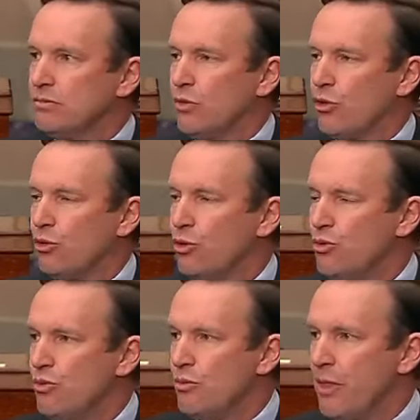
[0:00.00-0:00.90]
through
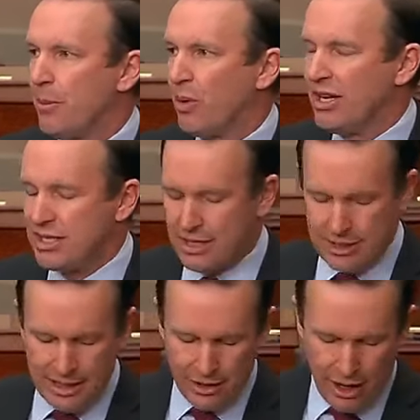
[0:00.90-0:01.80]
their presence
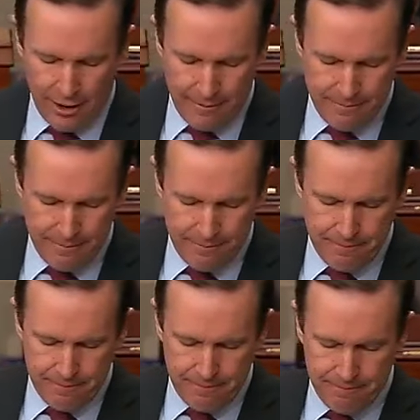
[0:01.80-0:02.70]
in Qatar.
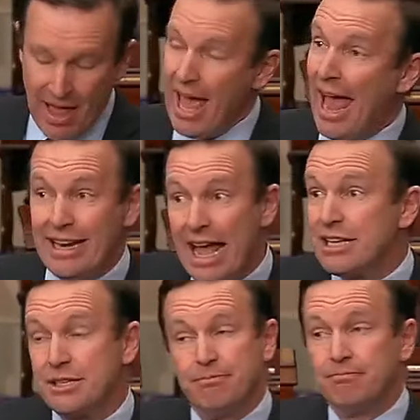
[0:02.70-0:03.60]
And
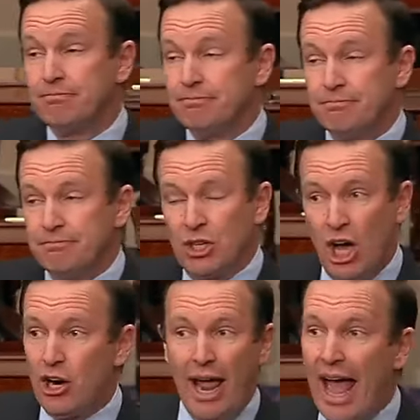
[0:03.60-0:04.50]
yes,
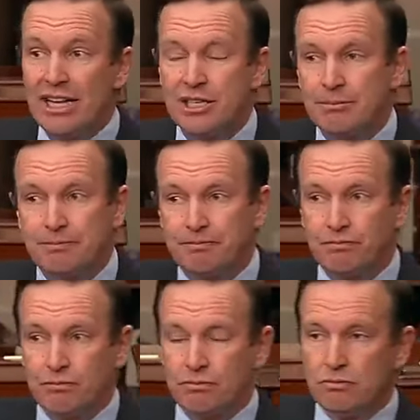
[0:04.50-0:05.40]
Qatar has
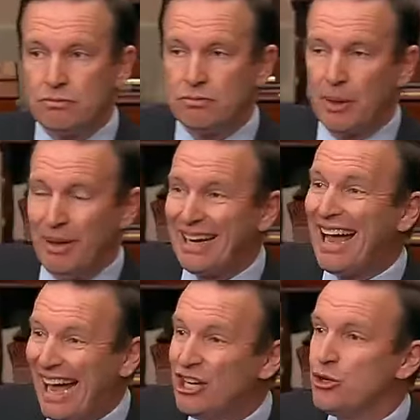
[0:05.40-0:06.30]
been a
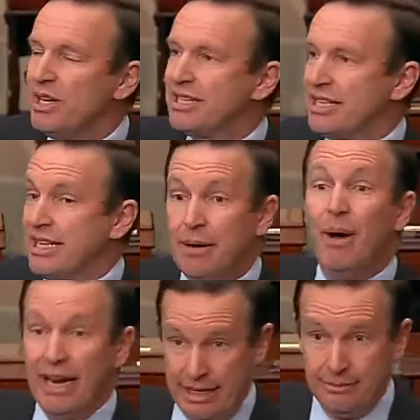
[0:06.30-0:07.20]
conduit to send
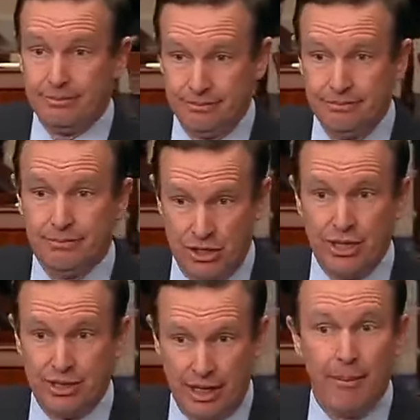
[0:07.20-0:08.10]
money to
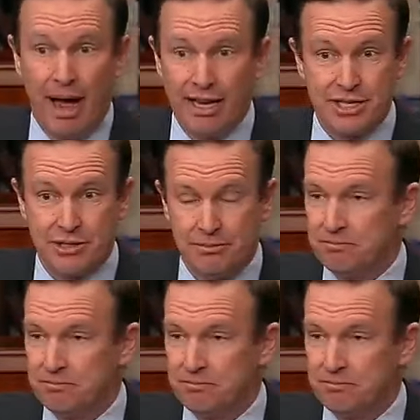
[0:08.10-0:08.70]
Hamas.